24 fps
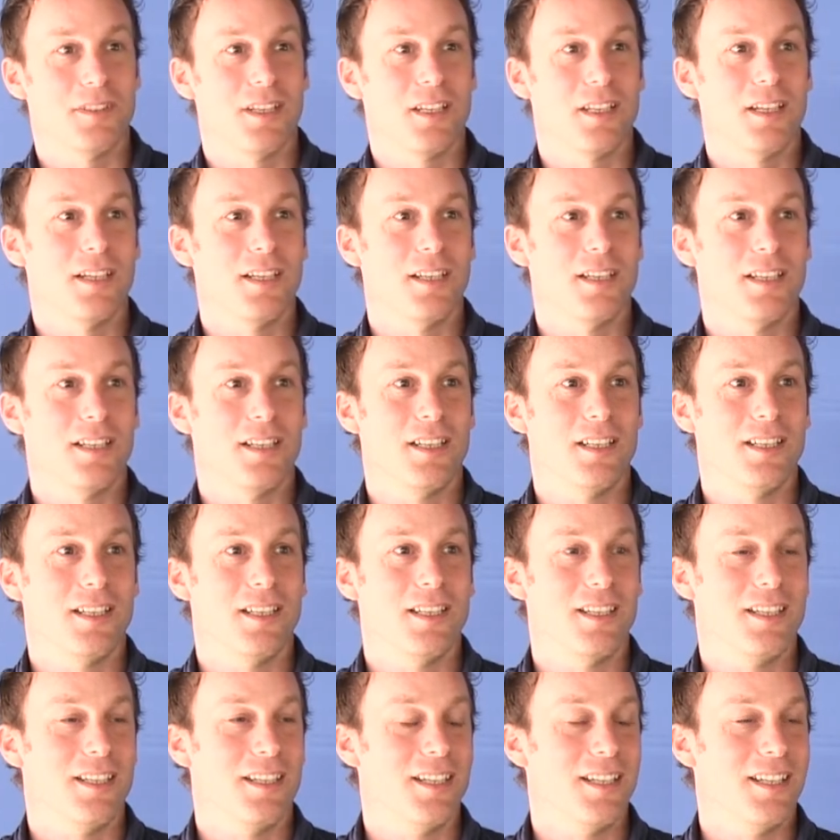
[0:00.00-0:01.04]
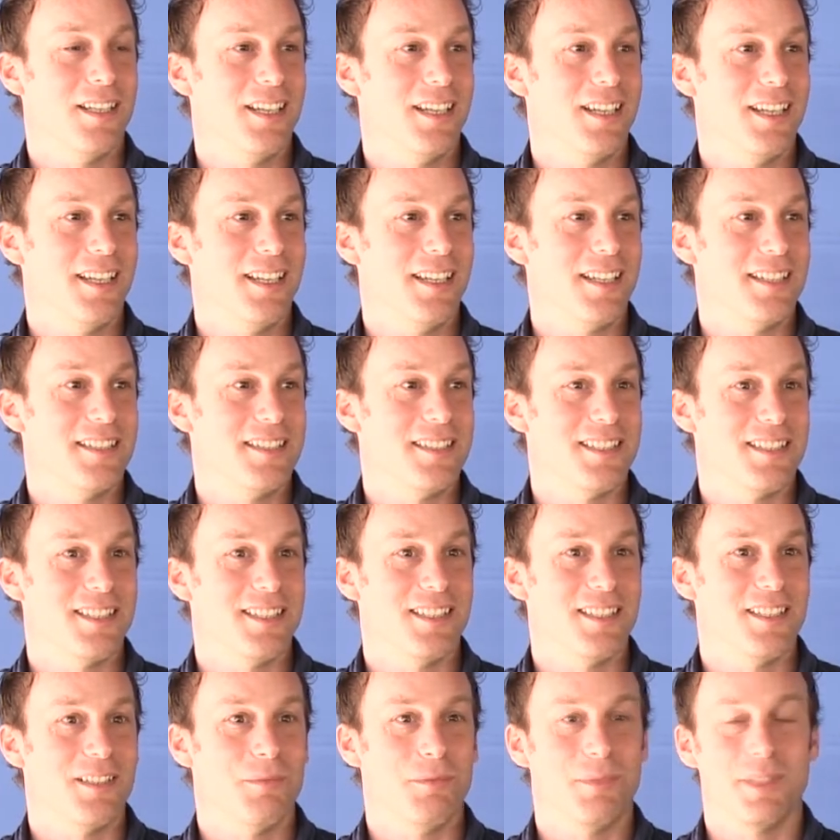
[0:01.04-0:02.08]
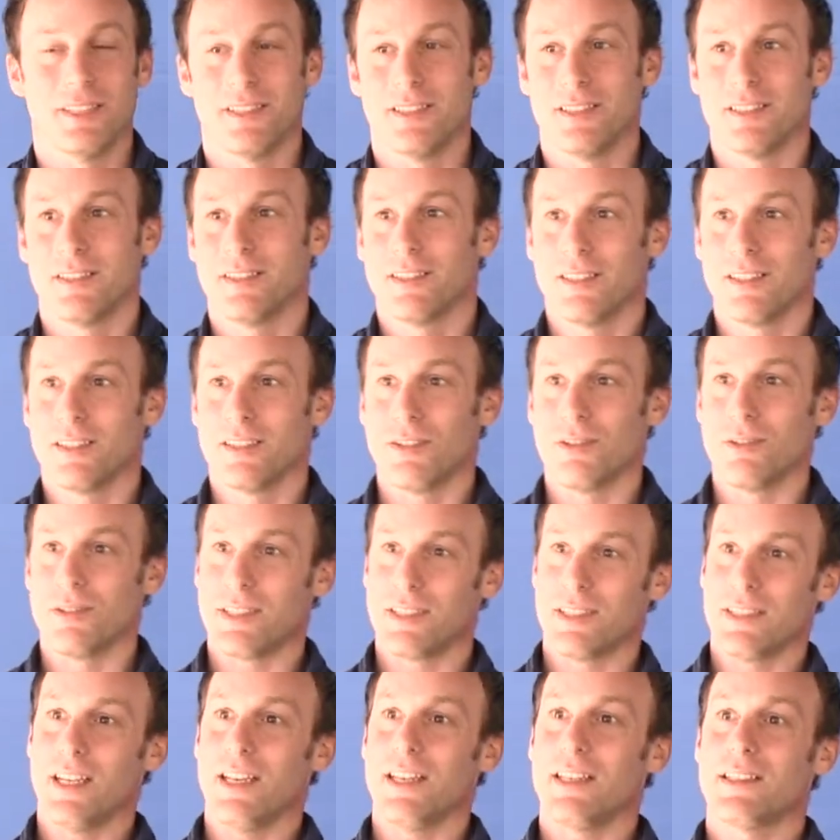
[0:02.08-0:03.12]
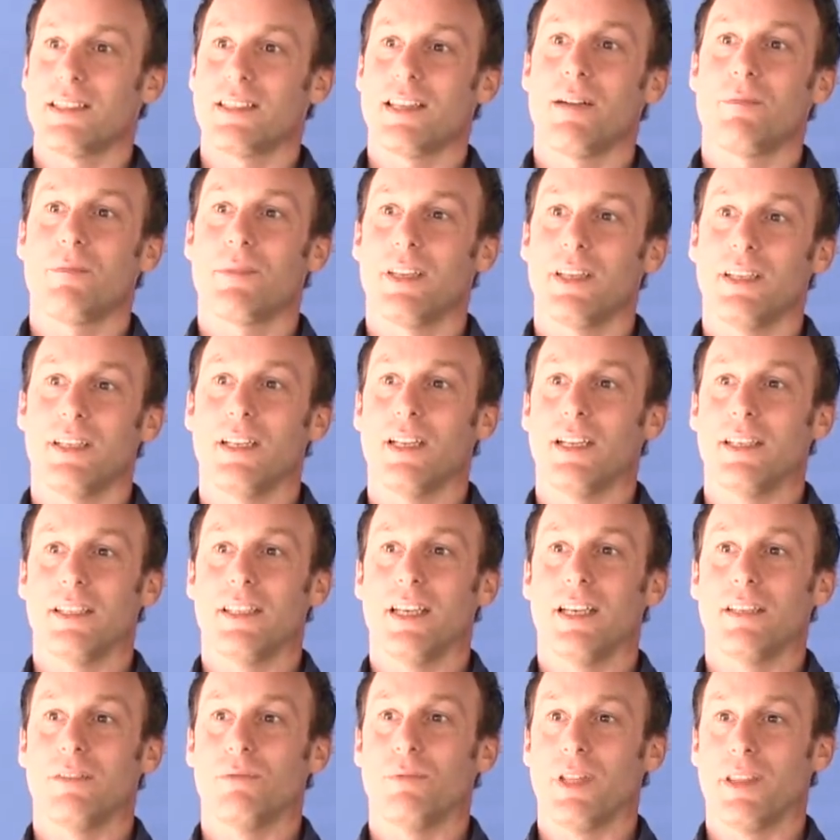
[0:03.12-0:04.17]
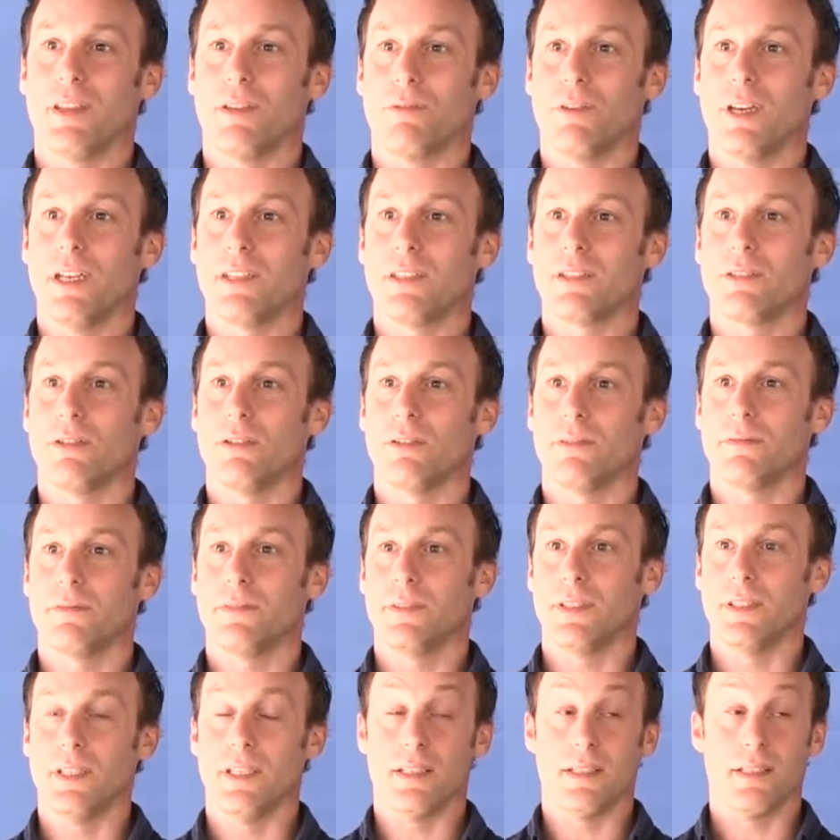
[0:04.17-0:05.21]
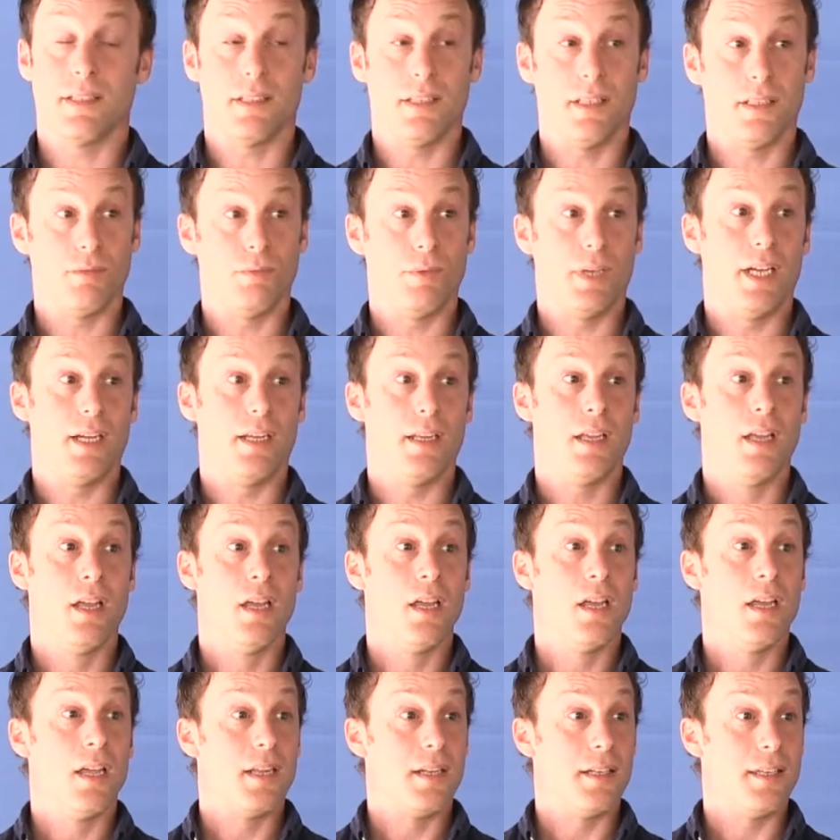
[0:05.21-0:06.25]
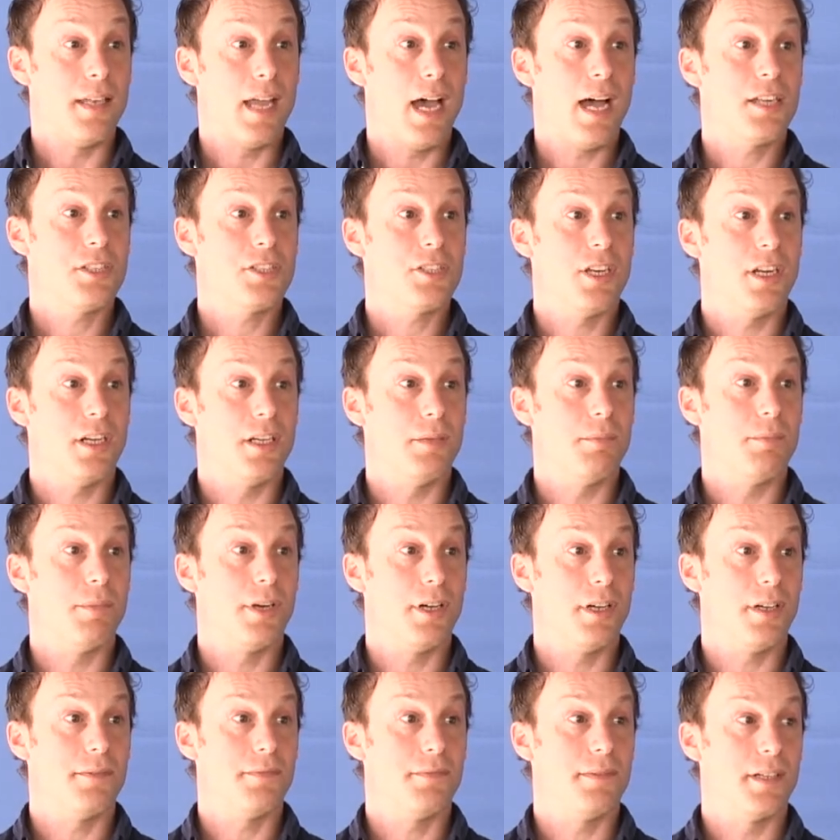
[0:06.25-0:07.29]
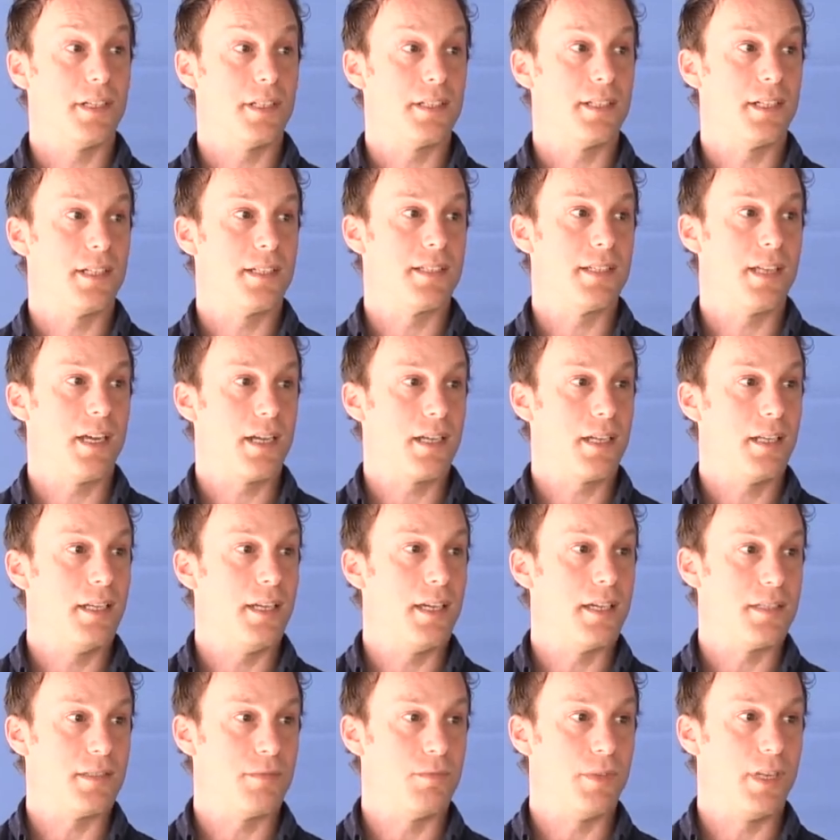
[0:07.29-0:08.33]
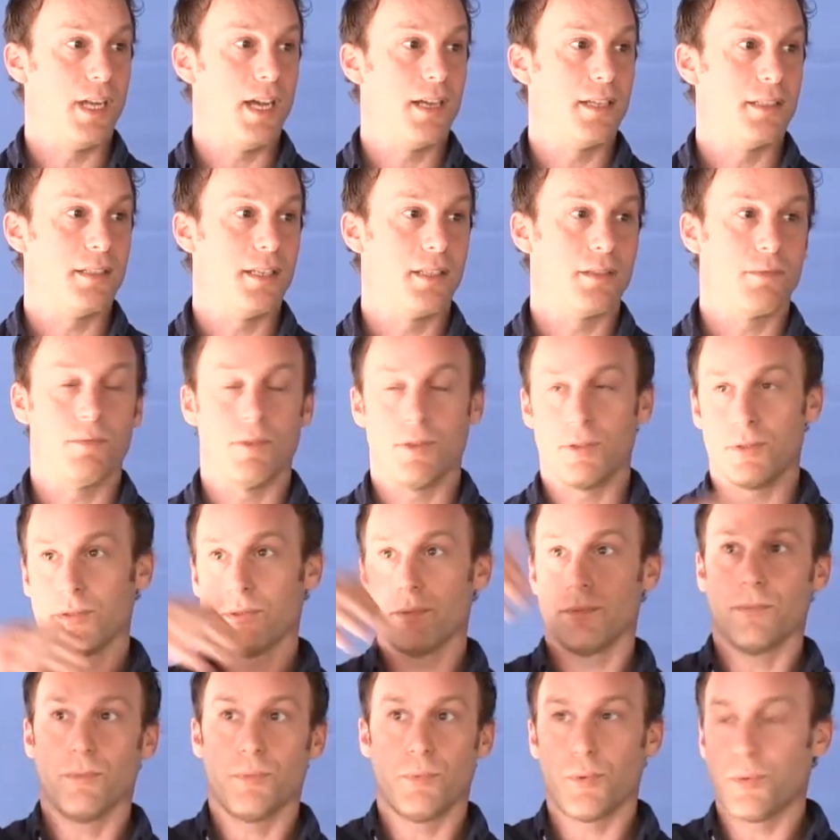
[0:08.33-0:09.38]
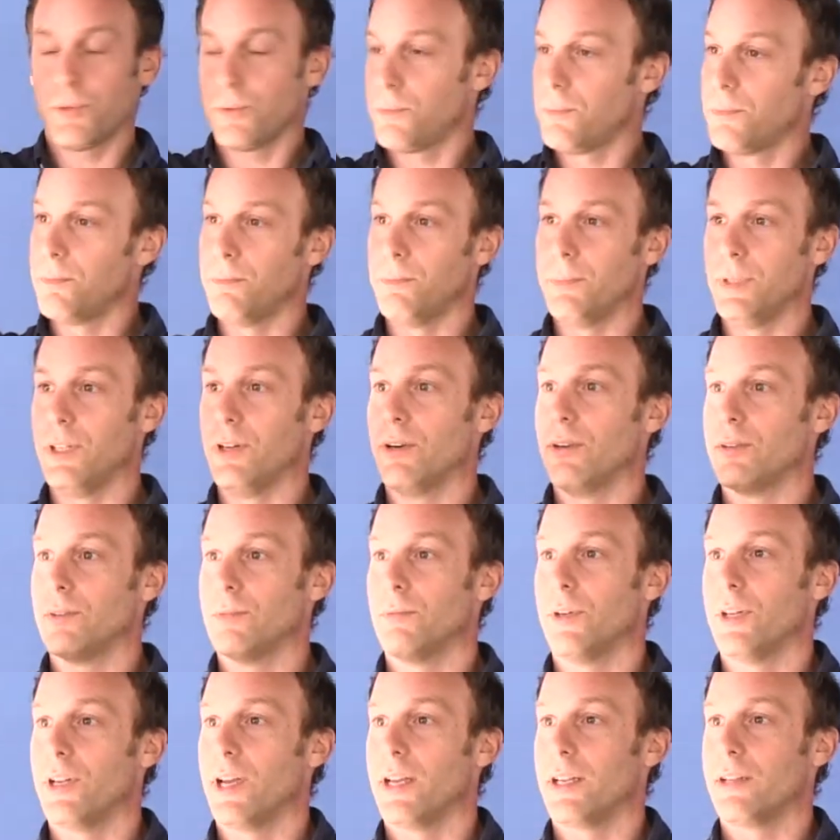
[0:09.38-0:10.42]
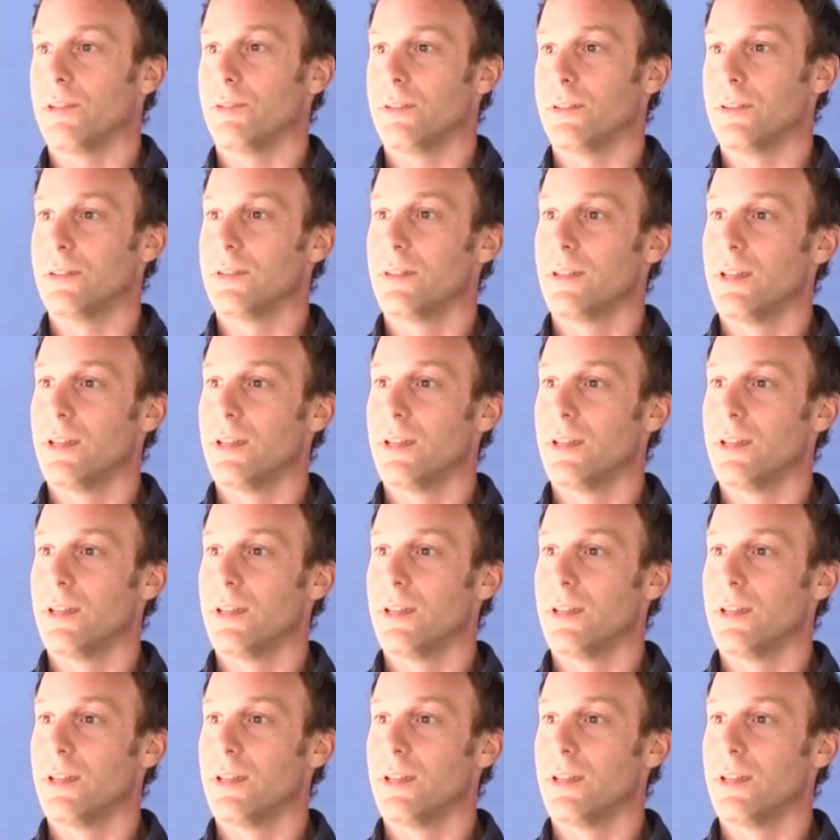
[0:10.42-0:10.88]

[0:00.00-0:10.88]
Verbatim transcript: Uh, and, uh, but to state something like that with great confidence that we are naturally perfect exactly as we are, that was beyond what I could